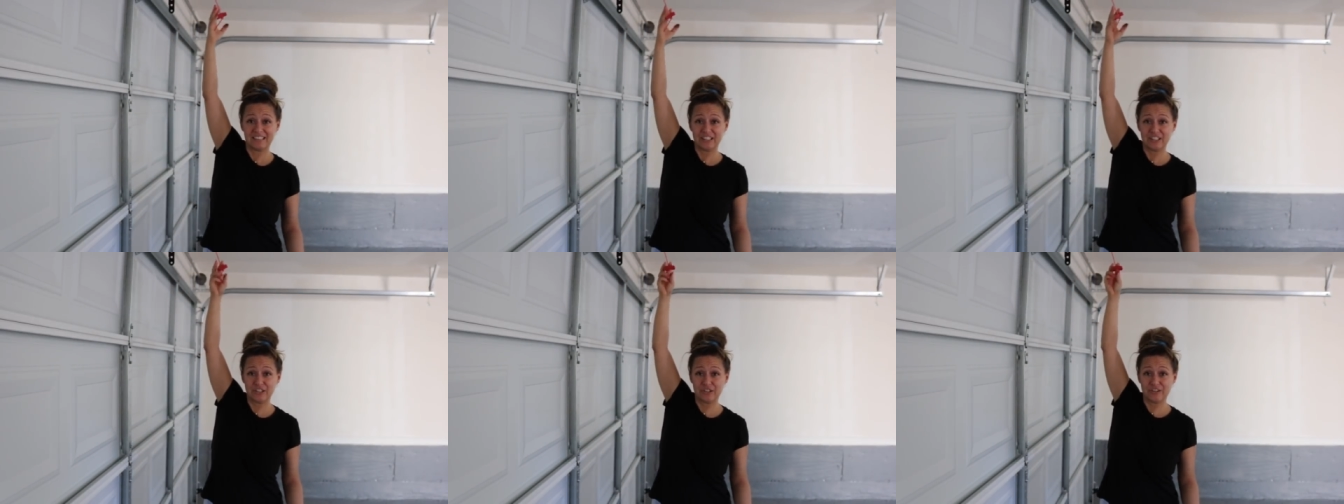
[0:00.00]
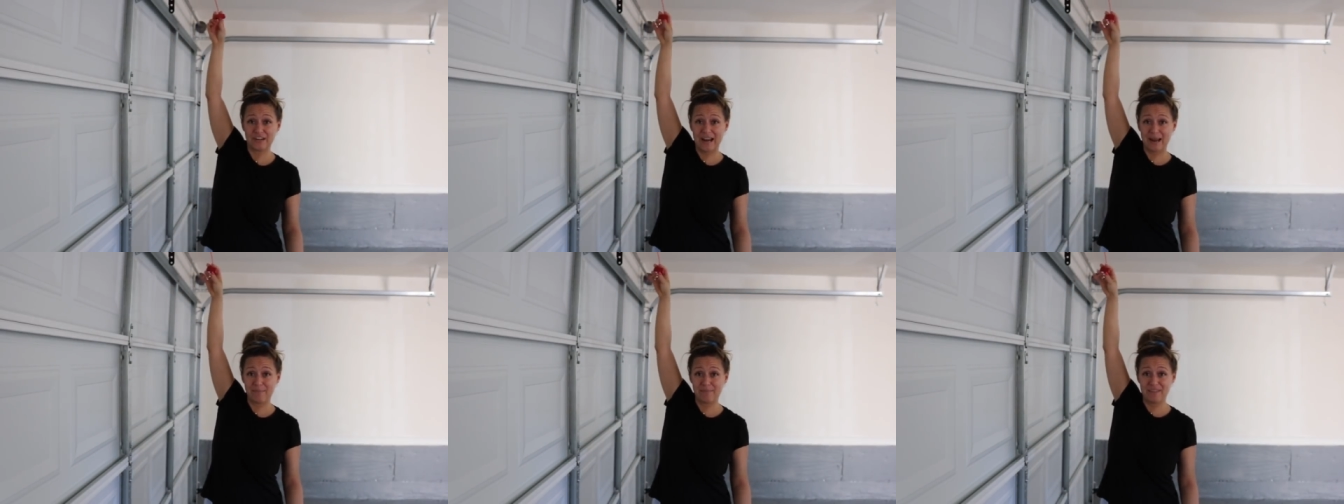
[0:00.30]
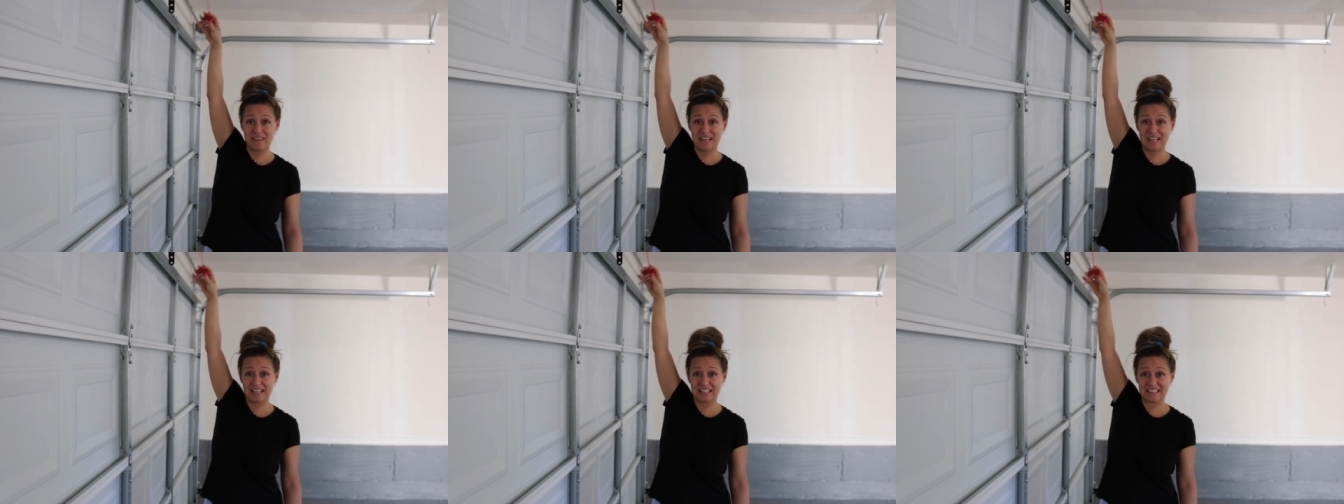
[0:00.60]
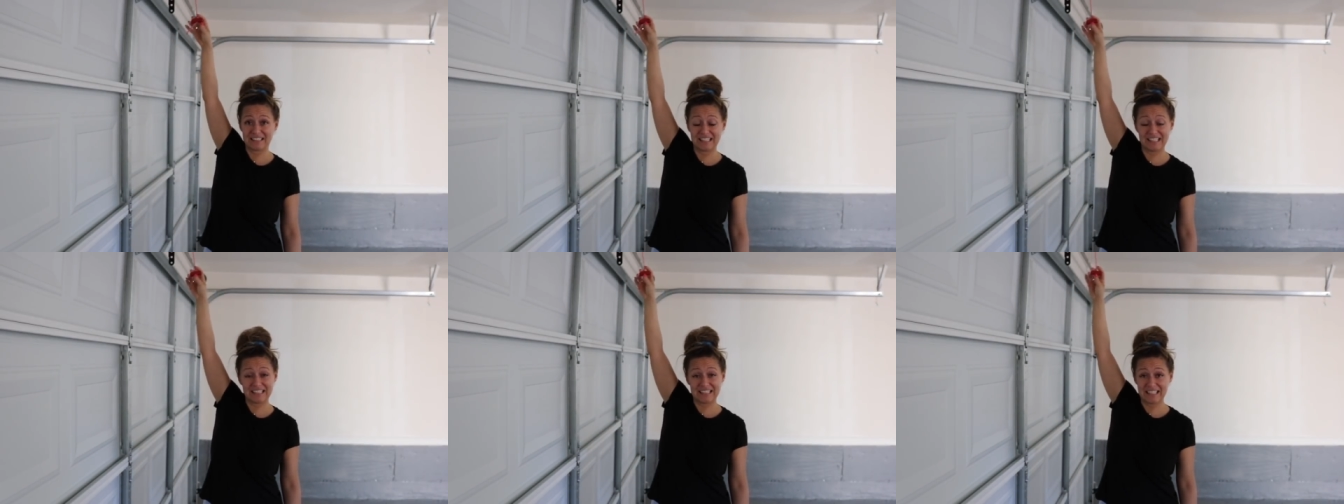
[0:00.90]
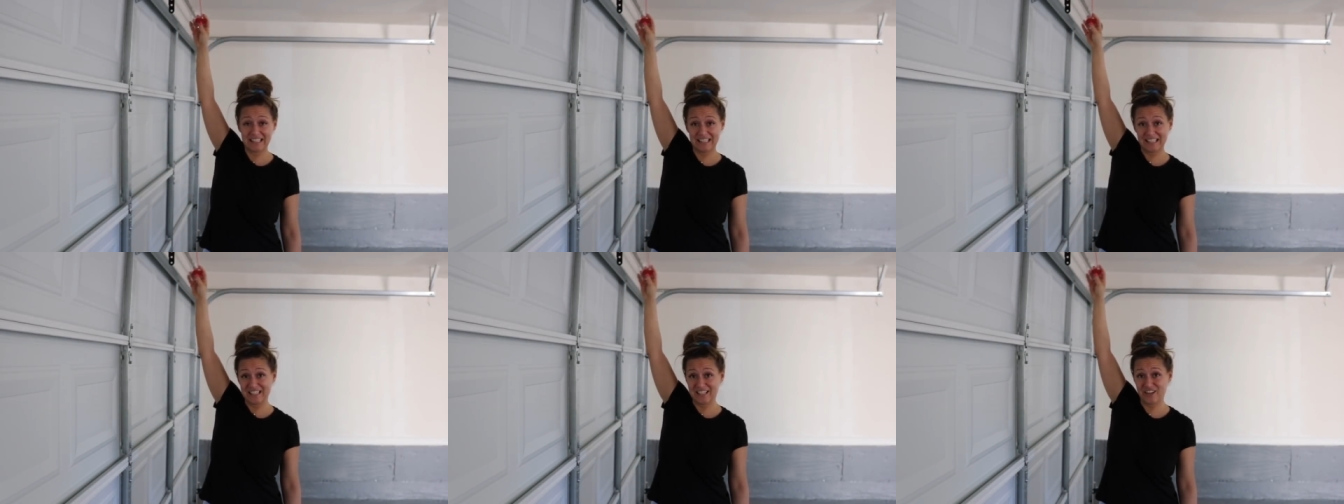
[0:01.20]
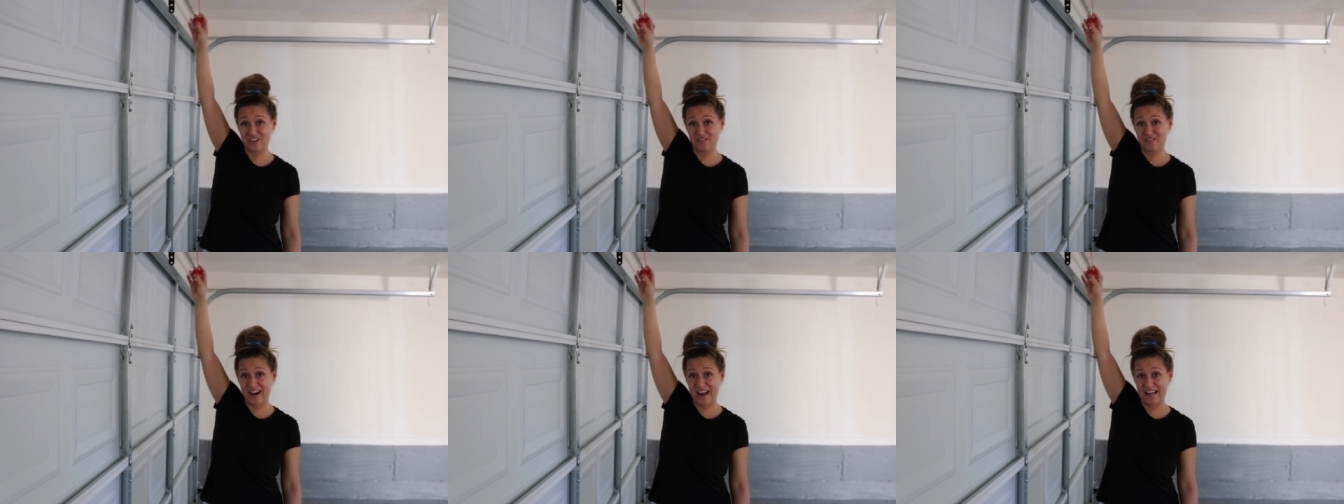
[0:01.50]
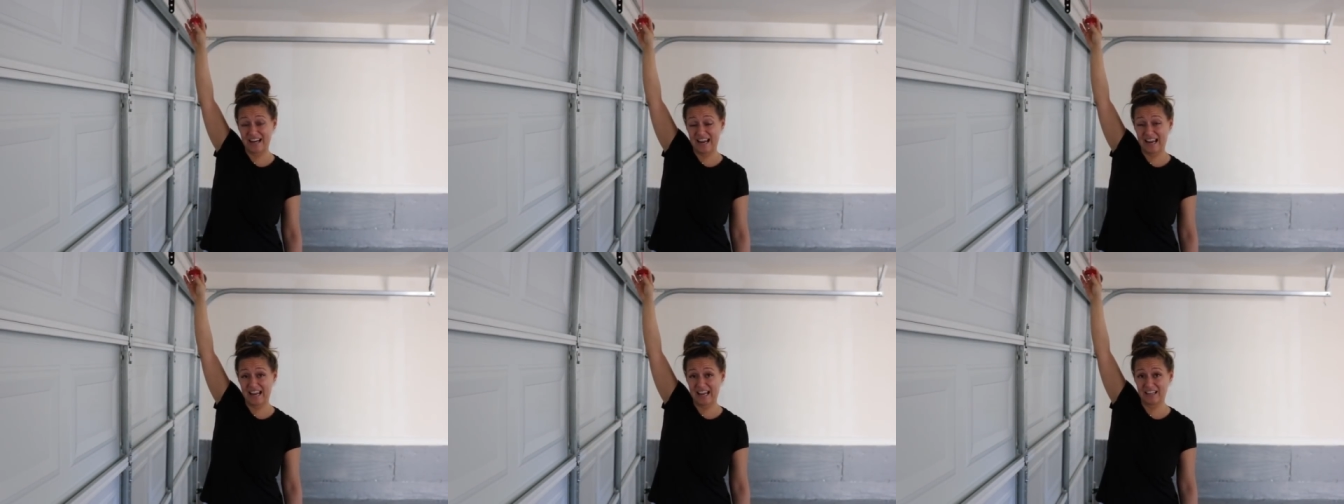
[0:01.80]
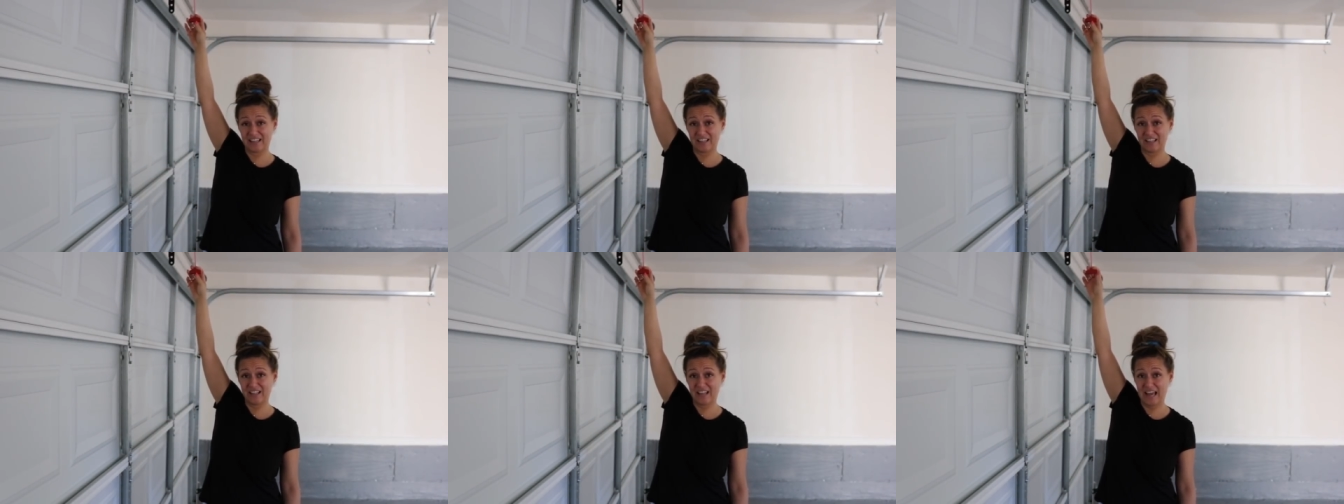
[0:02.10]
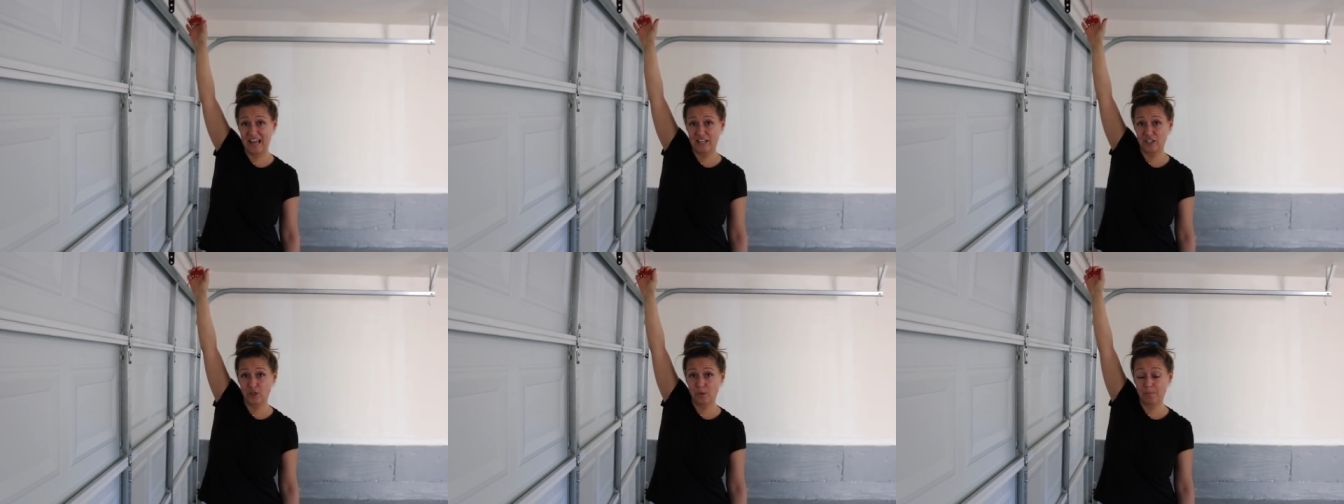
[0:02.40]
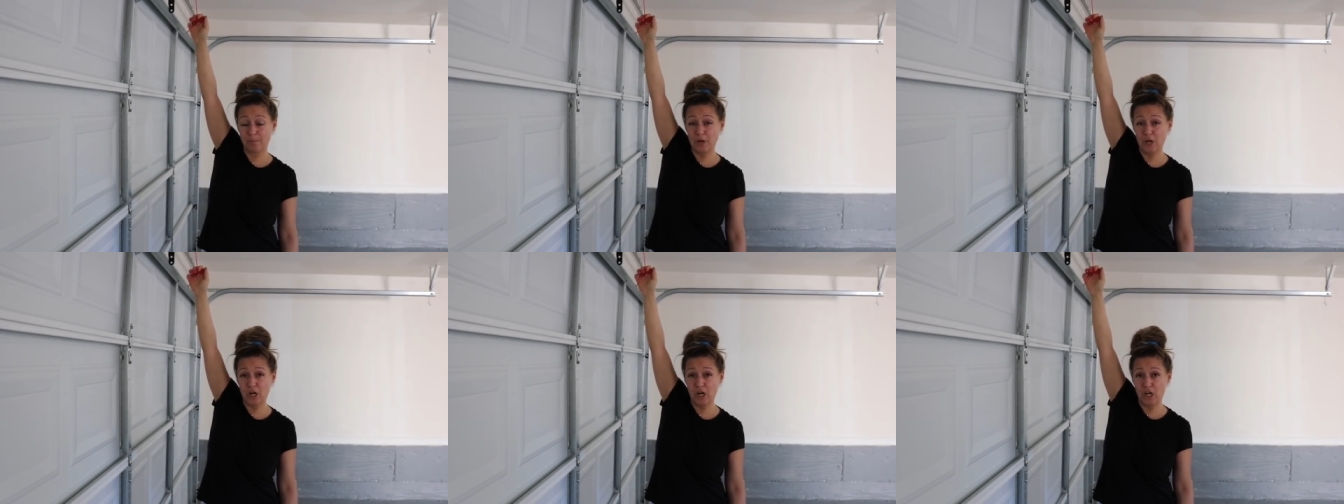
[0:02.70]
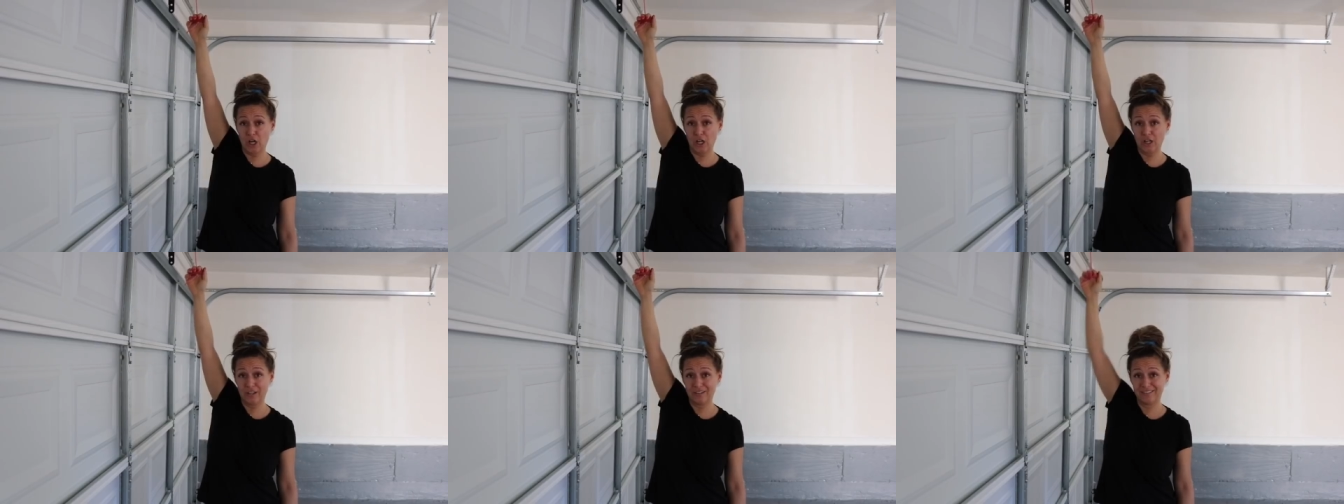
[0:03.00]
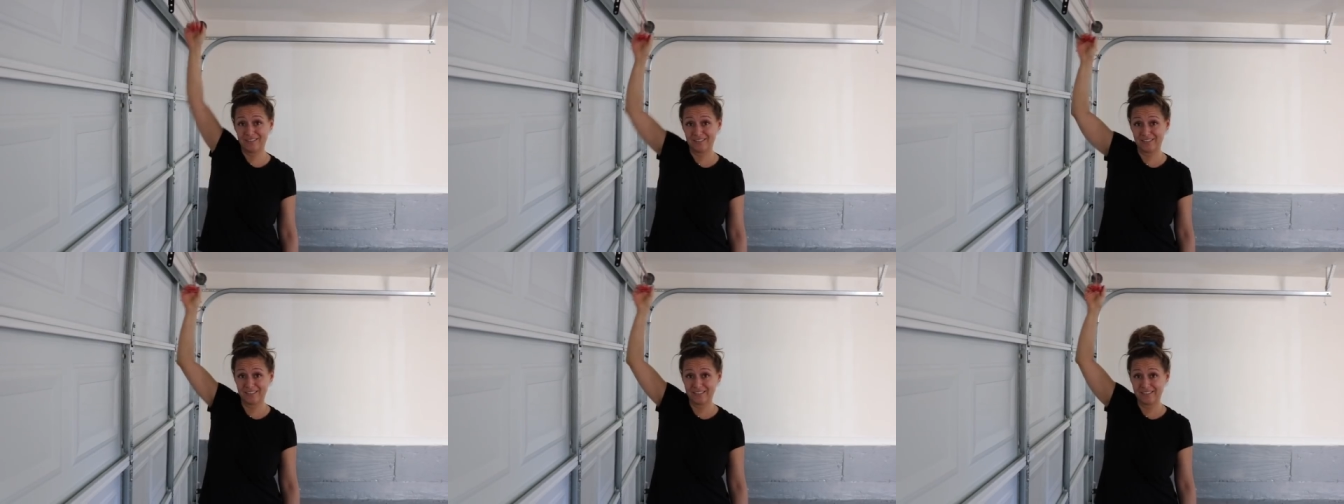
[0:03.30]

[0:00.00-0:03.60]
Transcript: you grab this. It's a little red handle, and you pull